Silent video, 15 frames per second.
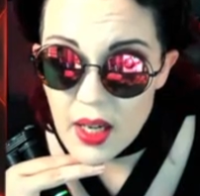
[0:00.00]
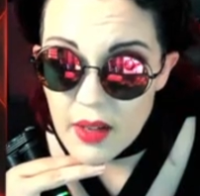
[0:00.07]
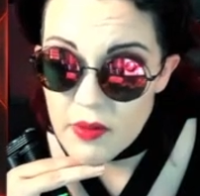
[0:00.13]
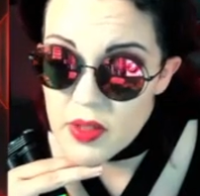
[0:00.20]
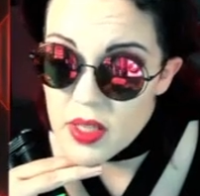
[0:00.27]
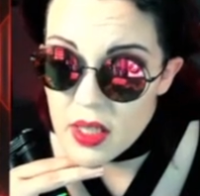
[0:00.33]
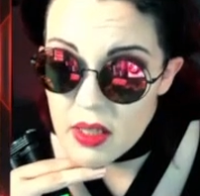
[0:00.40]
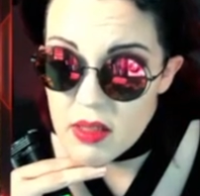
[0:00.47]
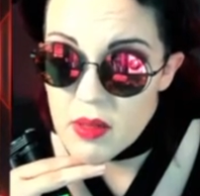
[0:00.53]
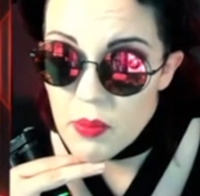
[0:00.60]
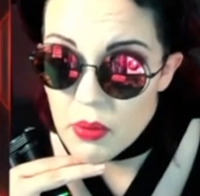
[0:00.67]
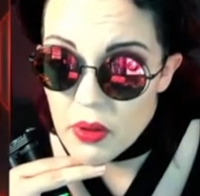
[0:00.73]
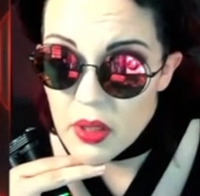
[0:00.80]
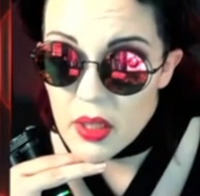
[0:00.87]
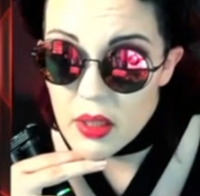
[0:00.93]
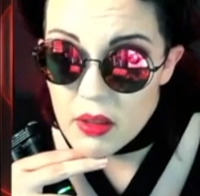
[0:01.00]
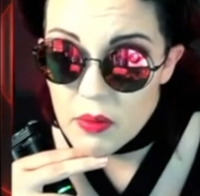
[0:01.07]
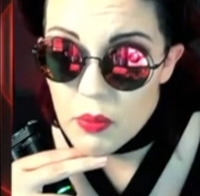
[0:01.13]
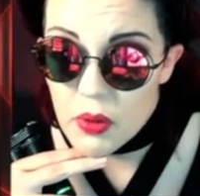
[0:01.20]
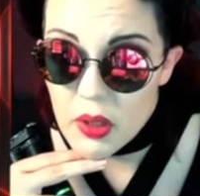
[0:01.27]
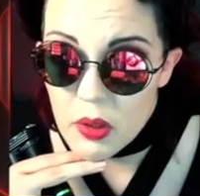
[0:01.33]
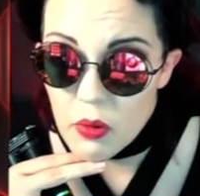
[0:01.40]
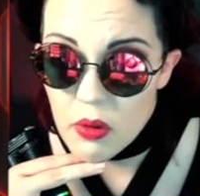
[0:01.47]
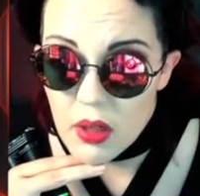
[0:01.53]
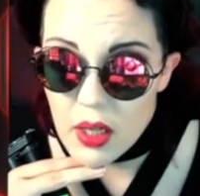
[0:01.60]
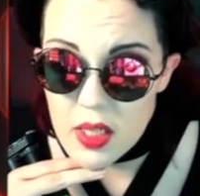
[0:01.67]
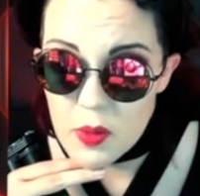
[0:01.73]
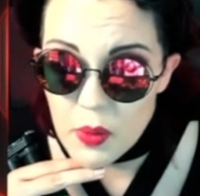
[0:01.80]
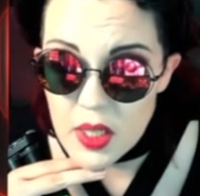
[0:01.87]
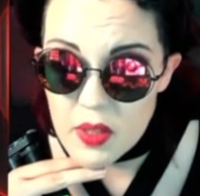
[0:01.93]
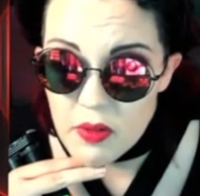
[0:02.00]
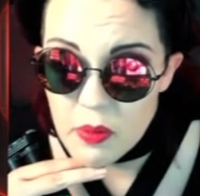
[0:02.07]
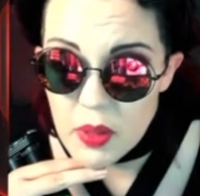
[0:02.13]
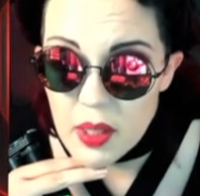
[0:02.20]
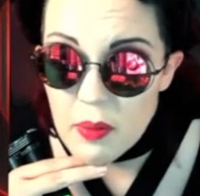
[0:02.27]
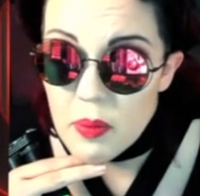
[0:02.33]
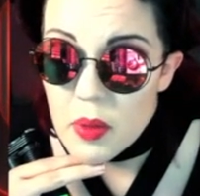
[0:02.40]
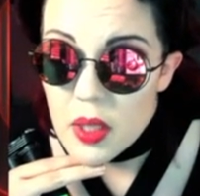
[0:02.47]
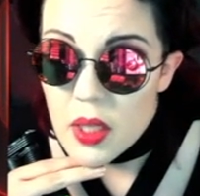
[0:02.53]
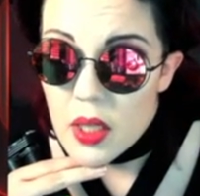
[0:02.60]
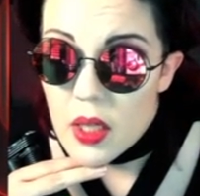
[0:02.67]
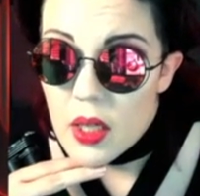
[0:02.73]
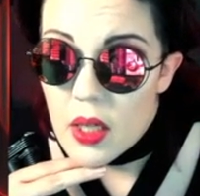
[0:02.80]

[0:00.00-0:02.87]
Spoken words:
I've seen some pretty cool cosplays from him.